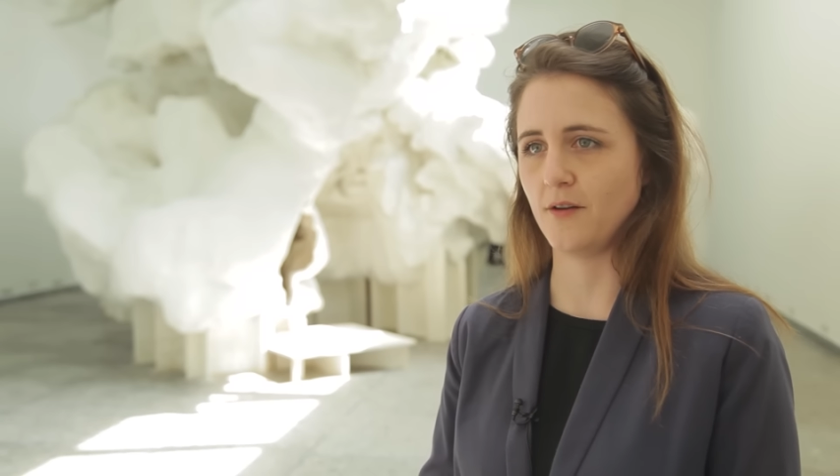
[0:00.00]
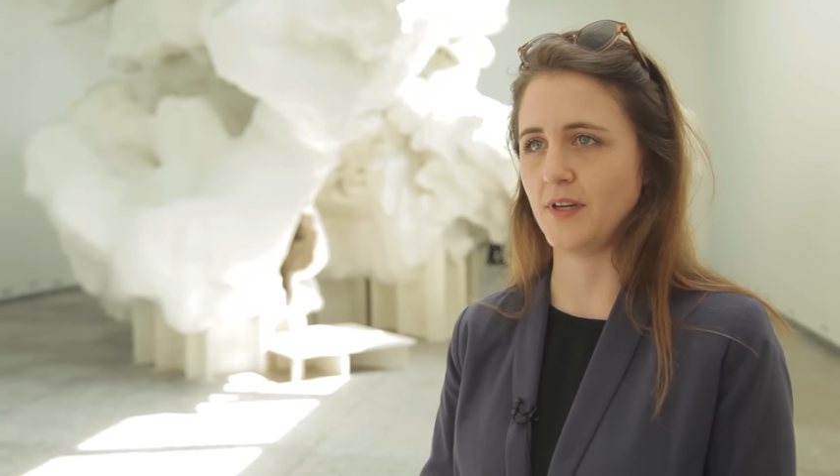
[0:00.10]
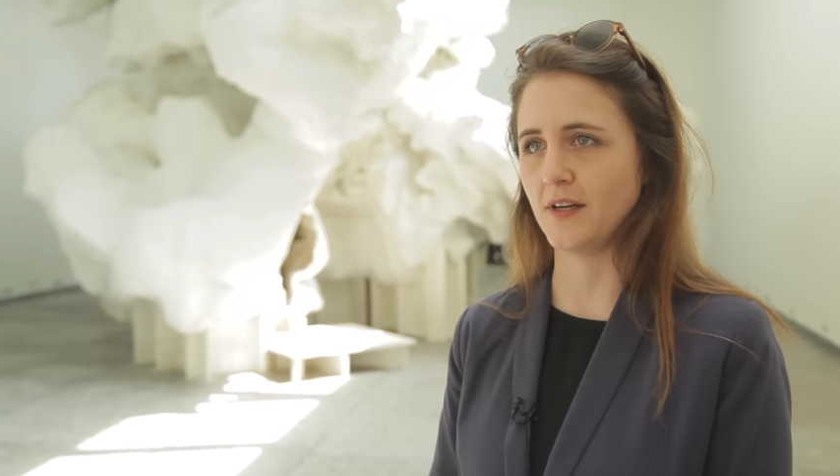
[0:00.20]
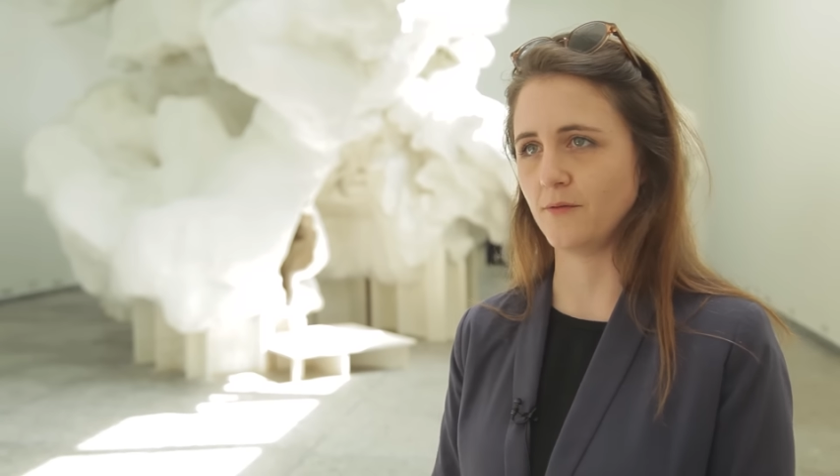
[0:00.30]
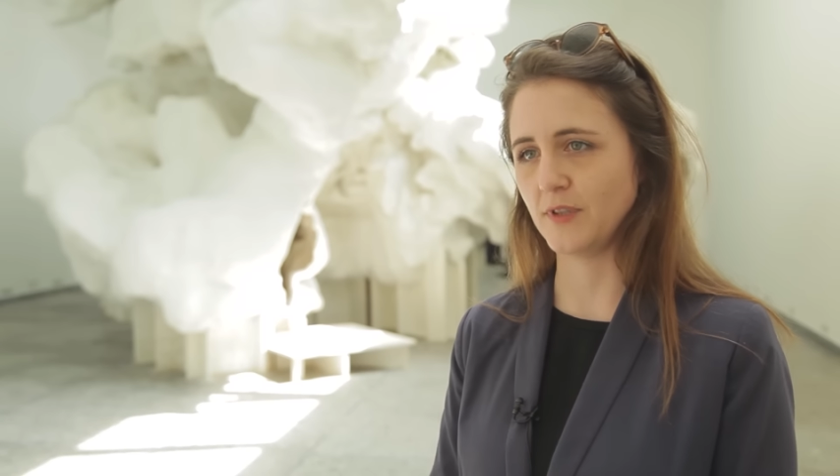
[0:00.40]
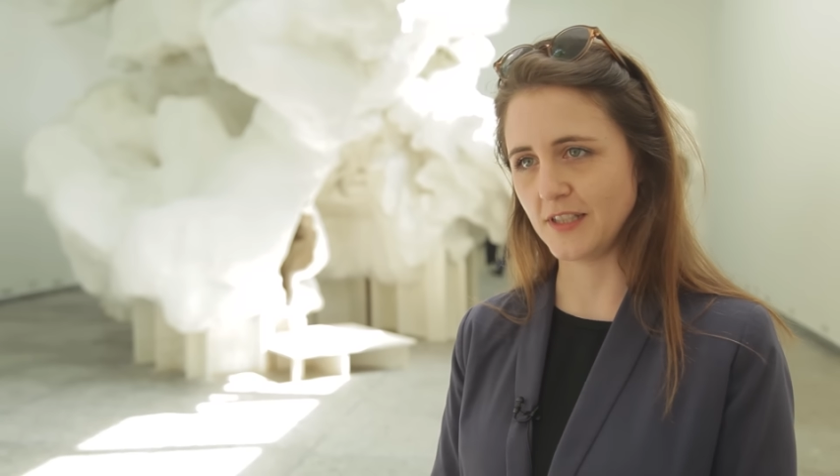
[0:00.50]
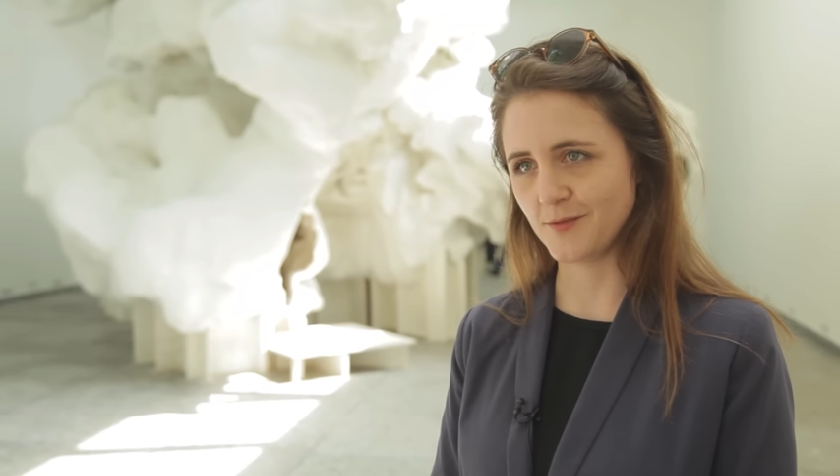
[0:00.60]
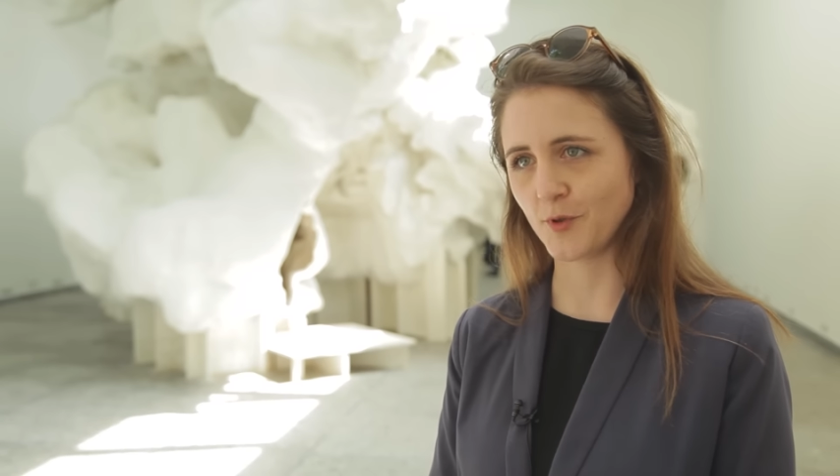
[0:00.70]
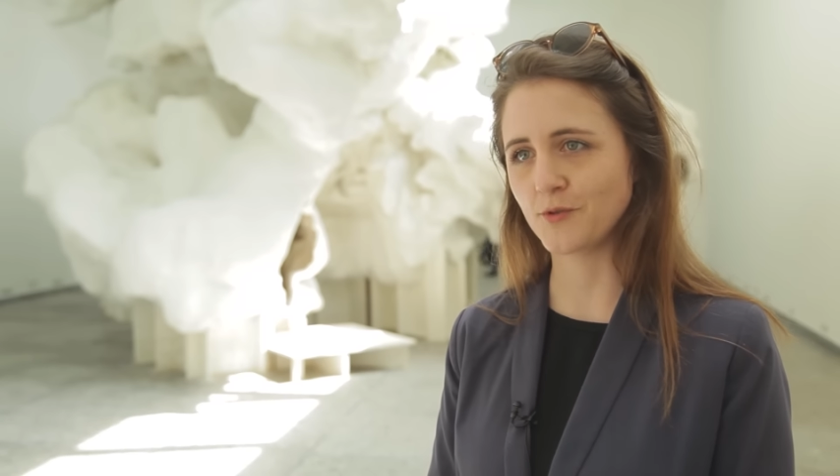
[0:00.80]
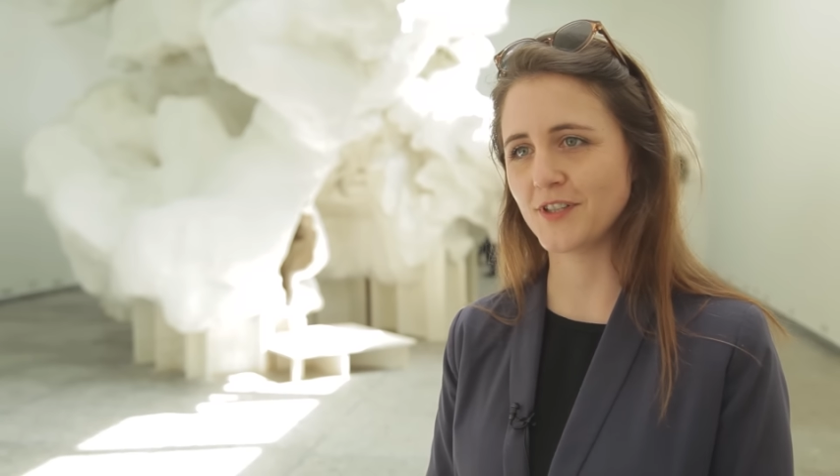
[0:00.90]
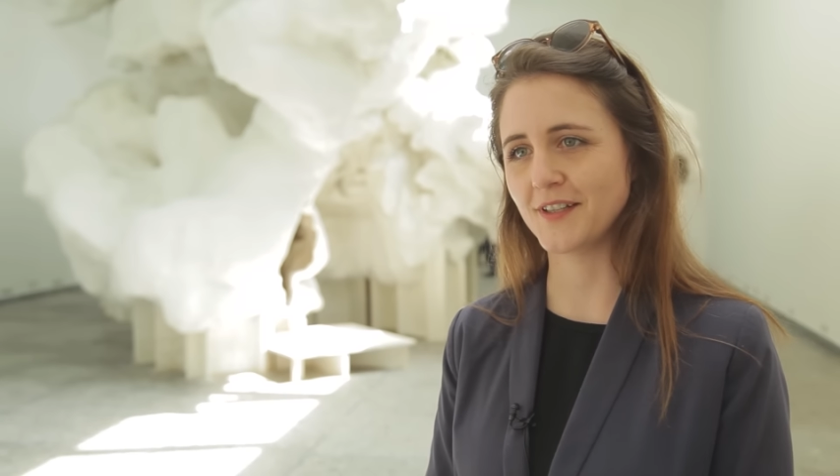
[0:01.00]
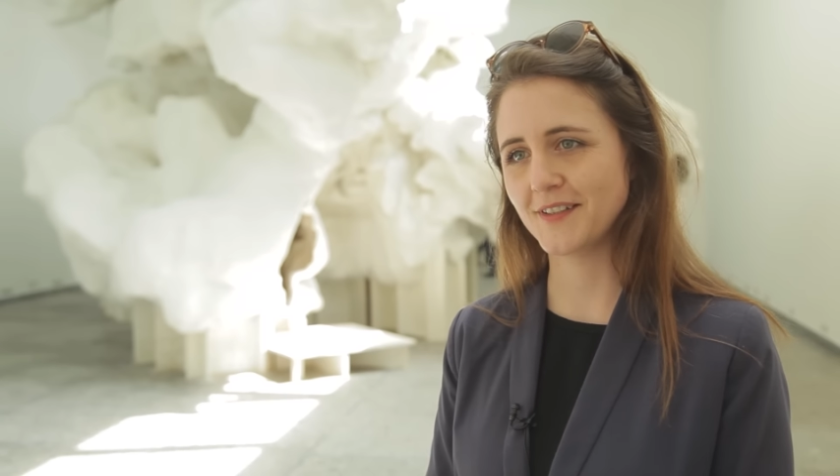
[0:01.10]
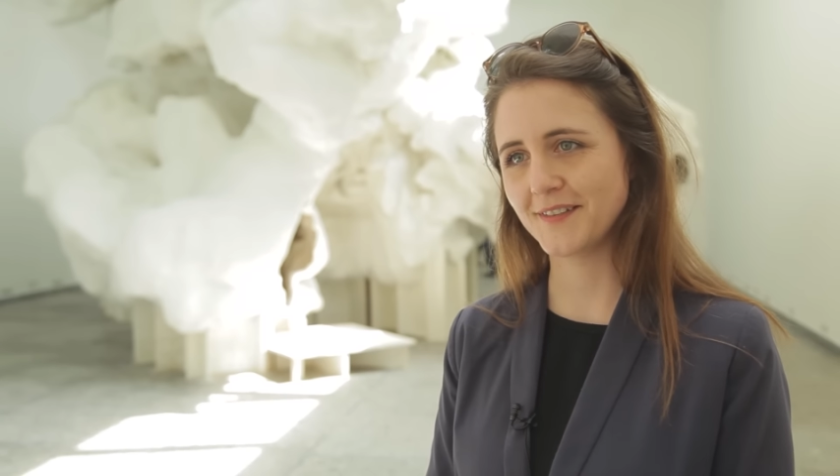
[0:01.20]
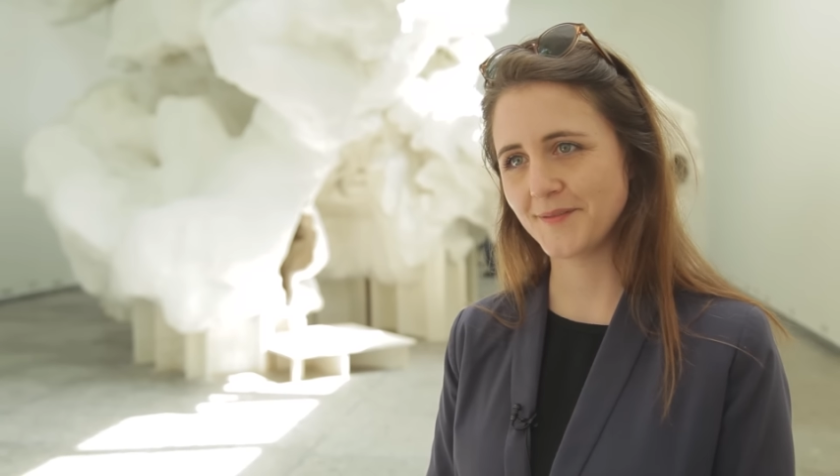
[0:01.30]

area with this project.